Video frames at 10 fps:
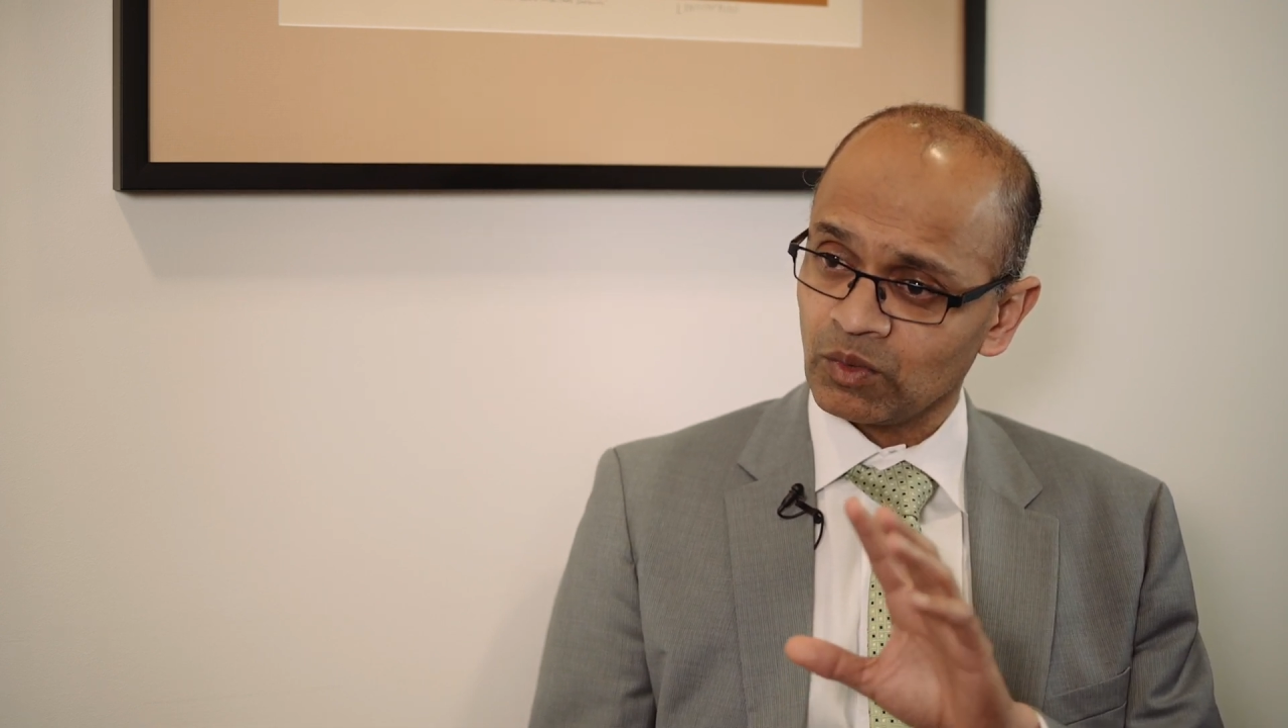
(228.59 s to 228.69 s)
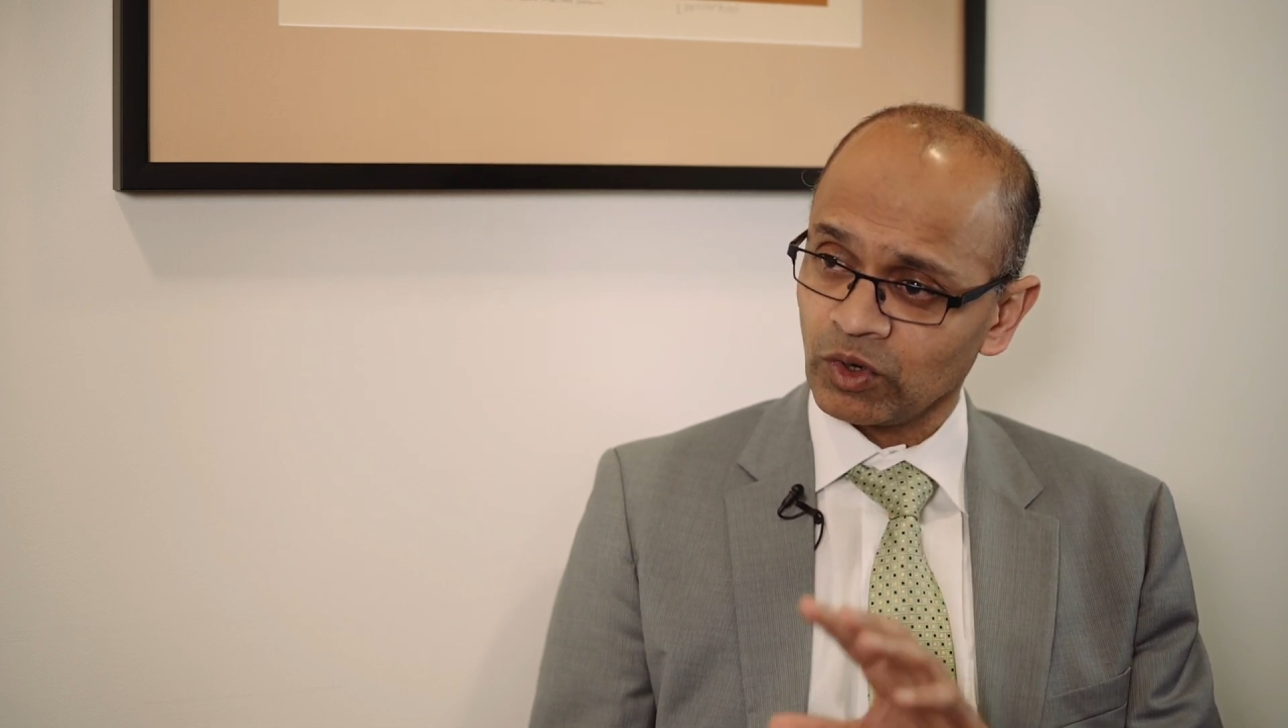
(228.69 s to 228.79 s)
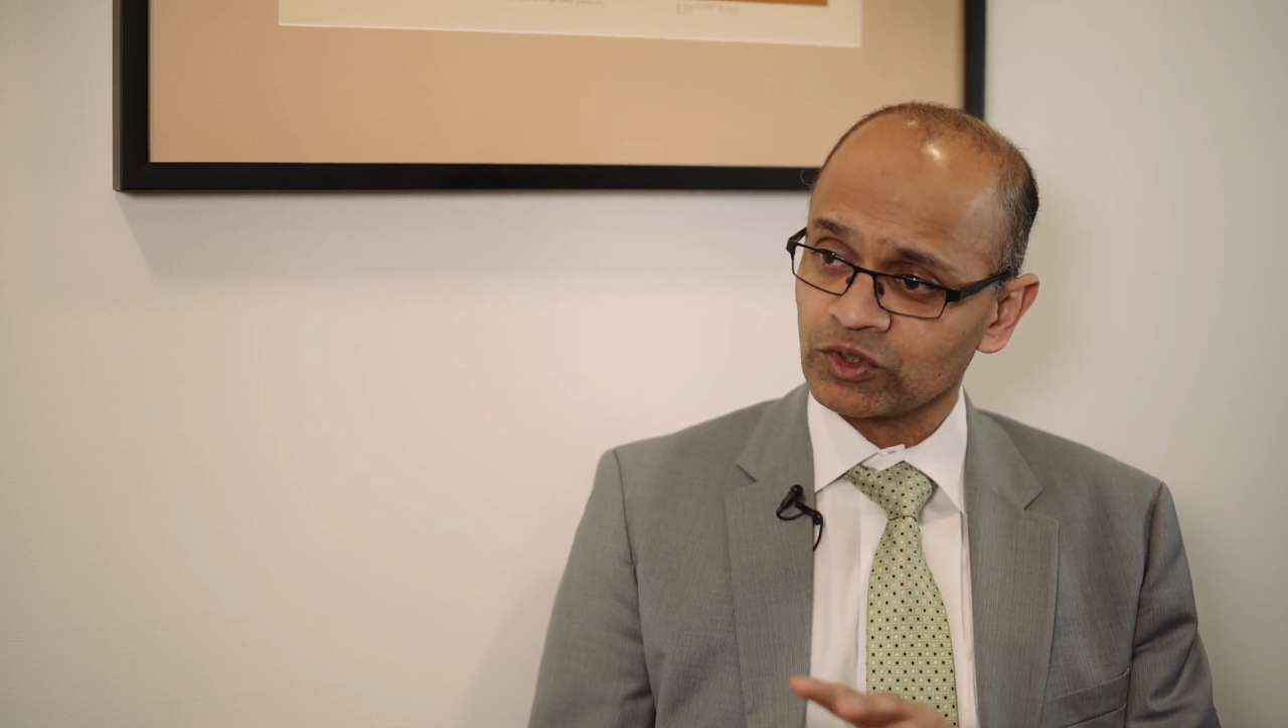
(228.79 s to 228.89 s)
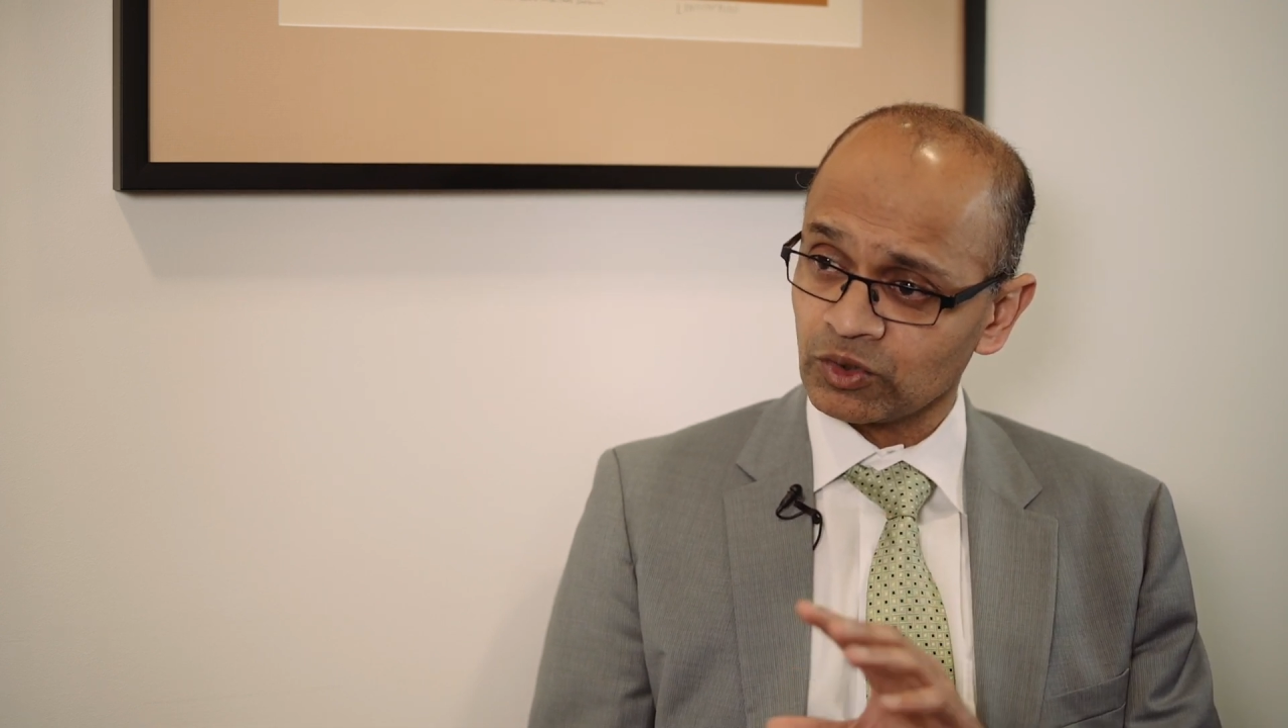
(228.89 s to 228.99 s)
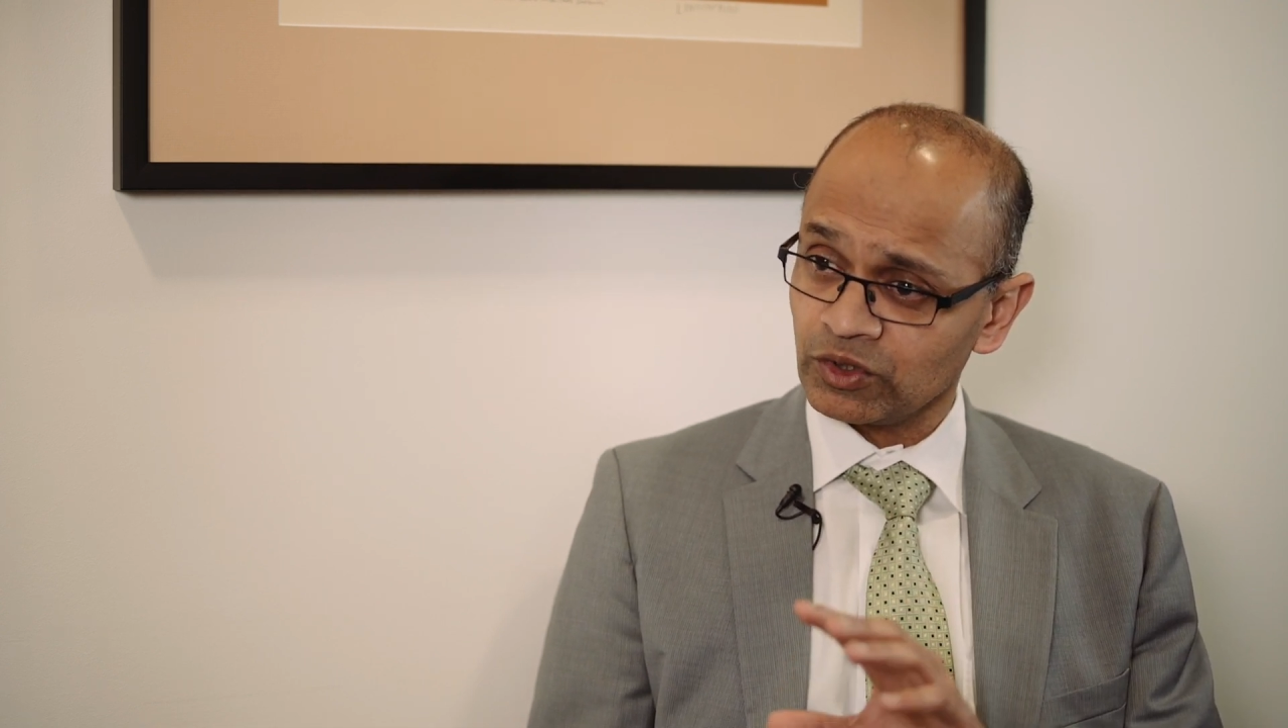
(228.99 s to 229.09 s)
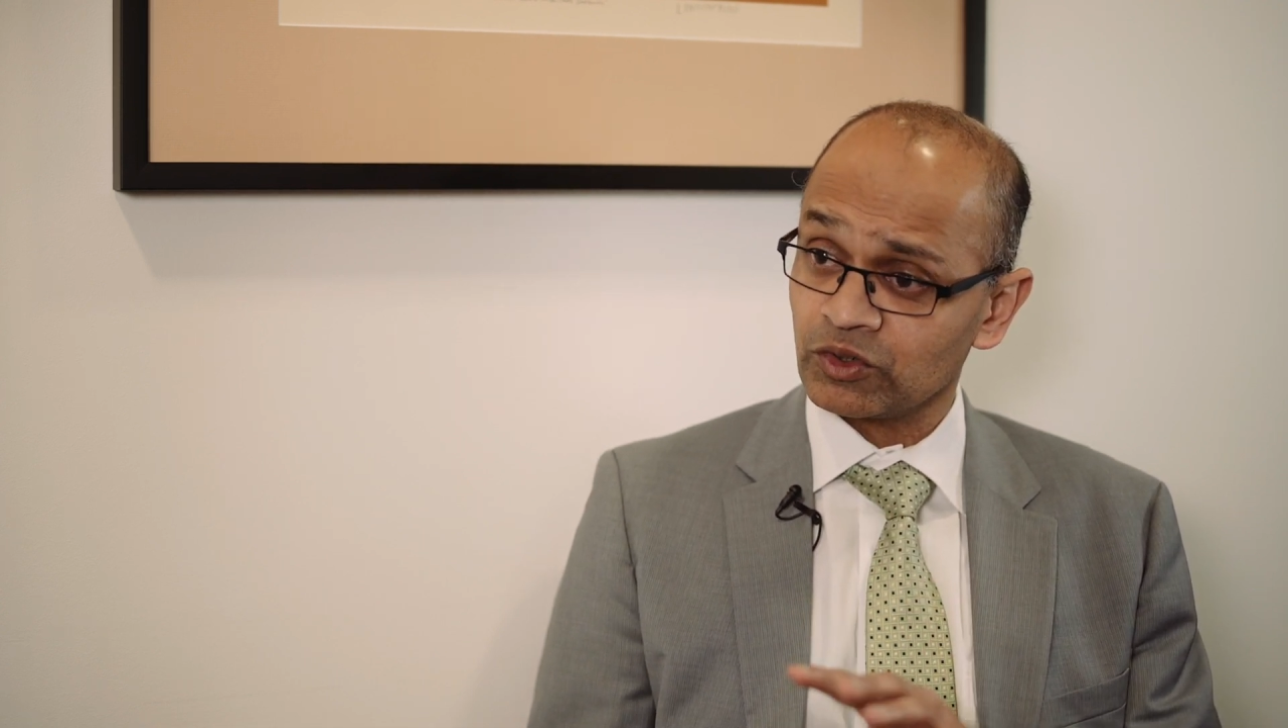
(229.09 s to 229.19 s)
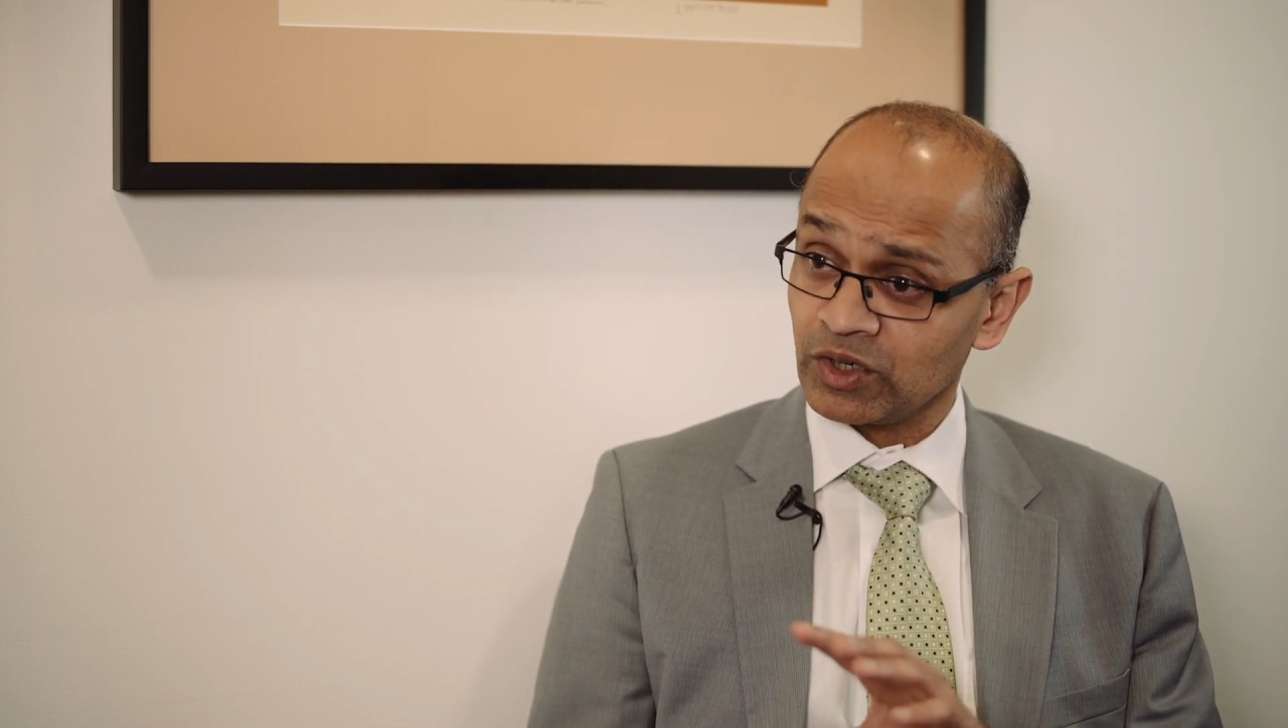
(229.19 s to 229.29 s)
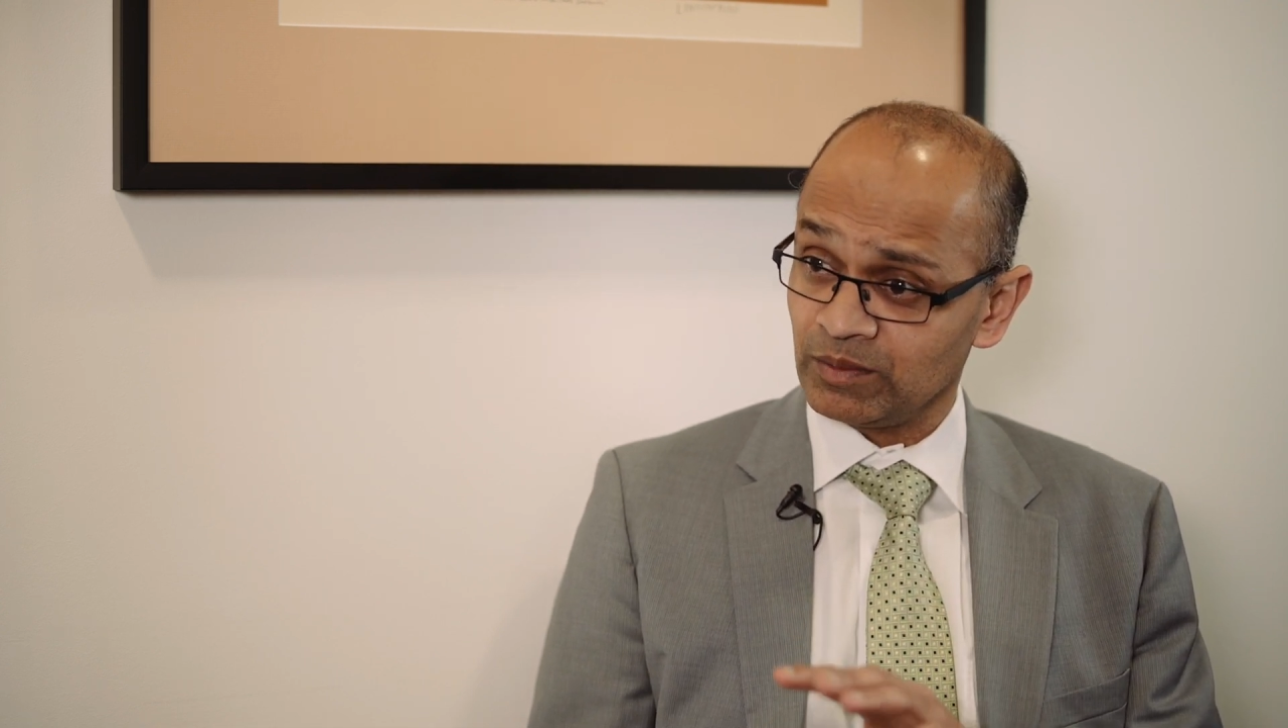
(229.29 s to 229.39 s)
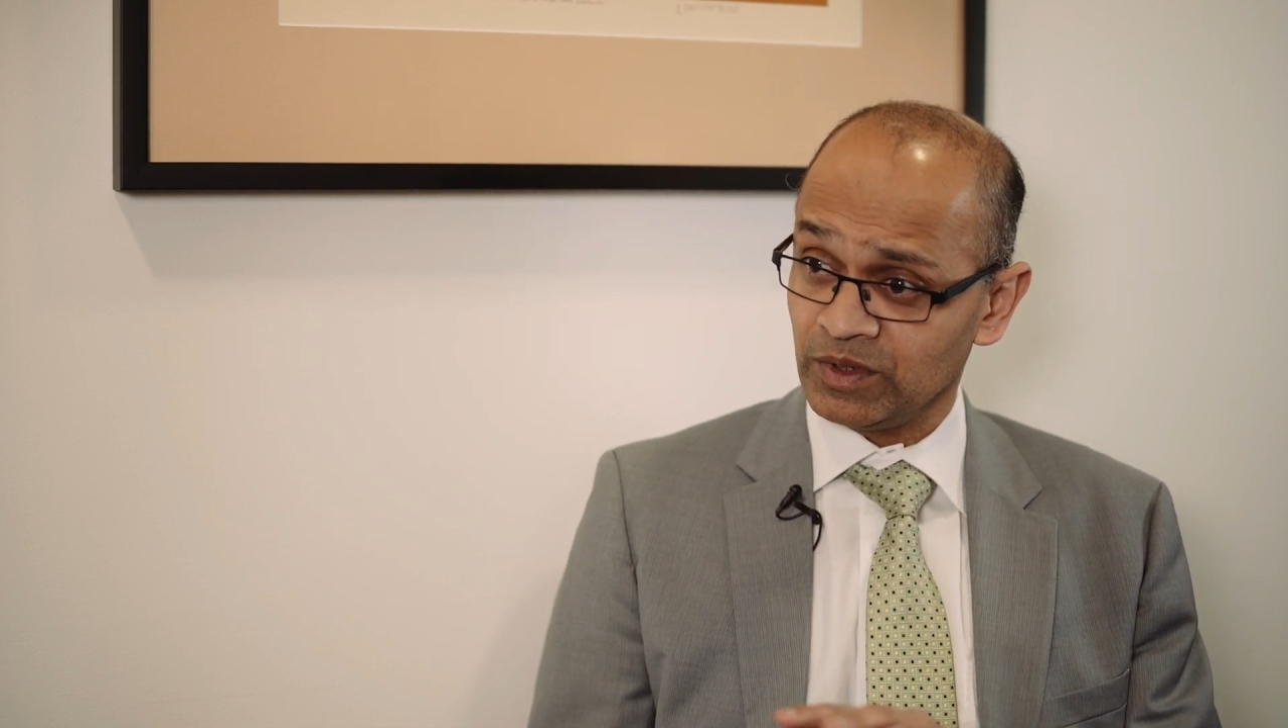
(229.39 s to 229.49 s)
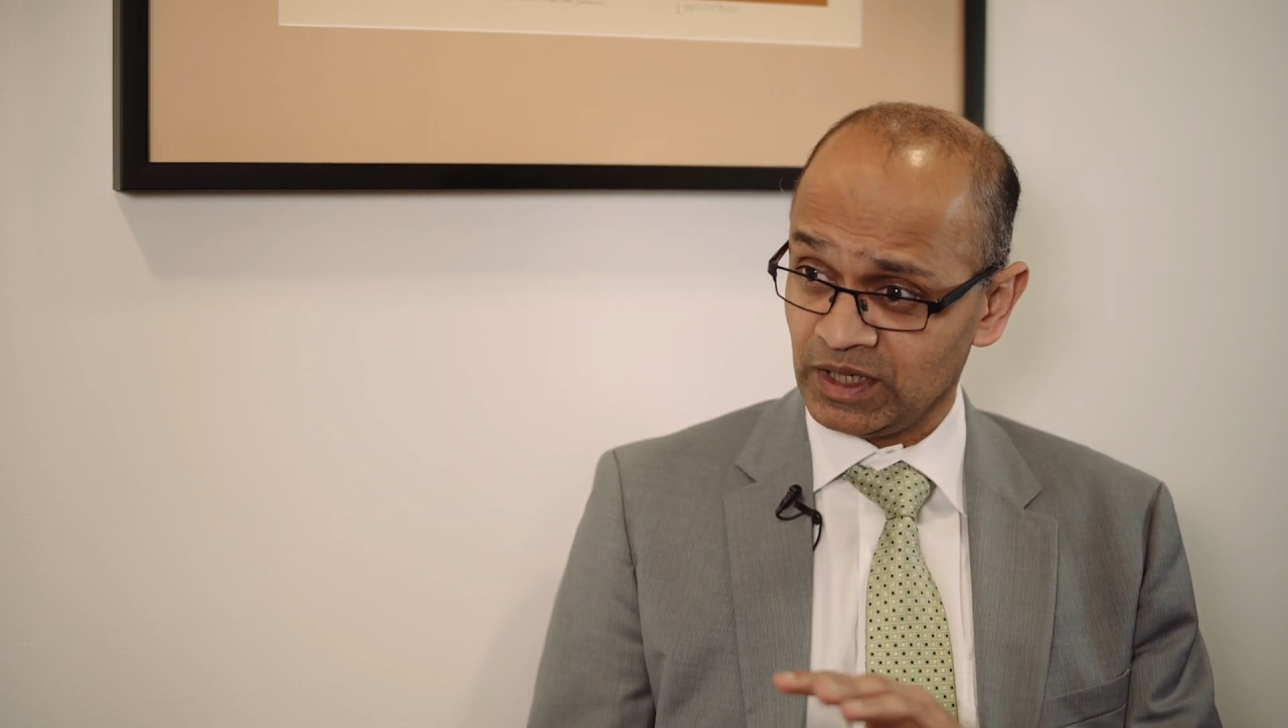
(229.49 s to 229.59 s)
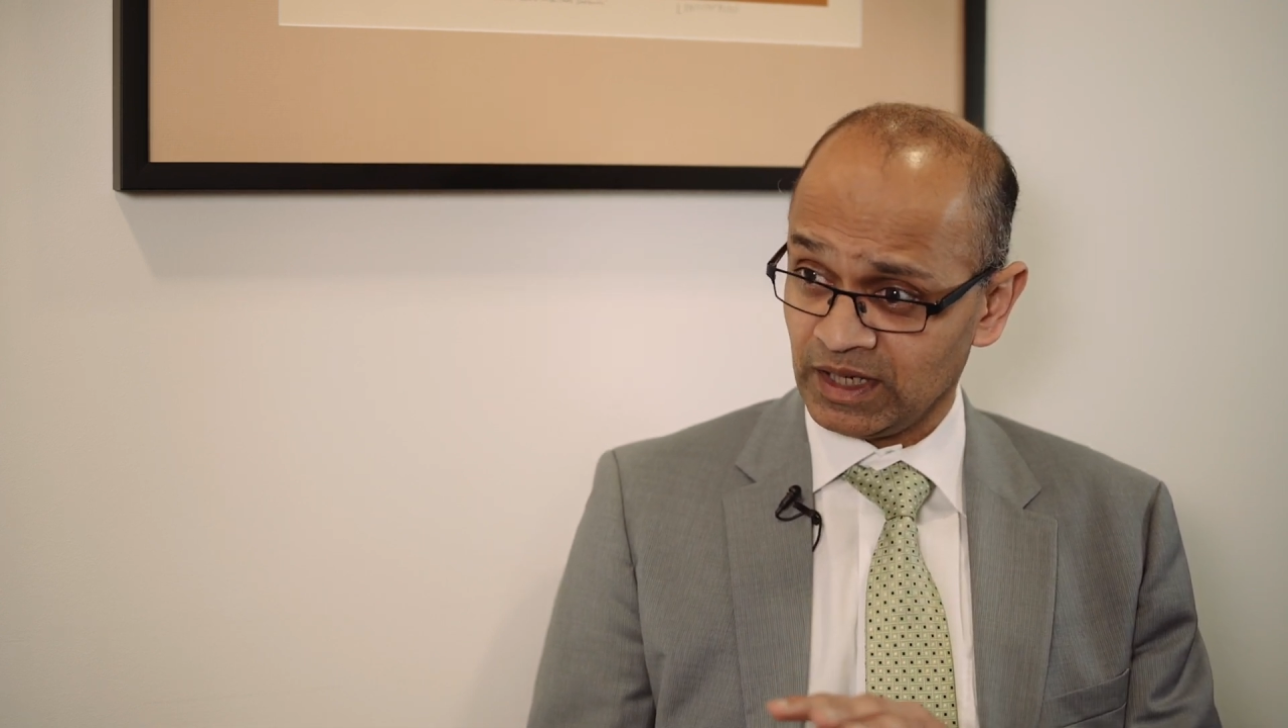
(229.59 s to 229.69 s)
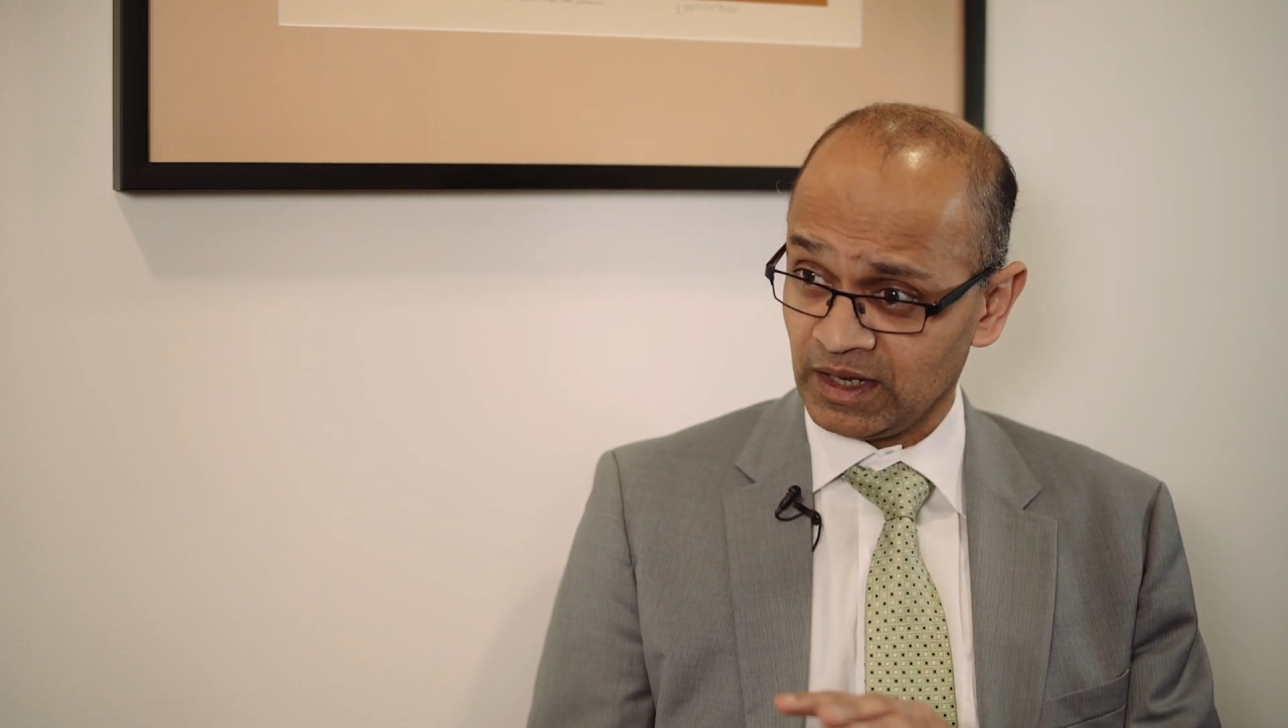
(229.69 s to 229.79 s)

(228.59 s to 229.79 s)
what sort of treatment you're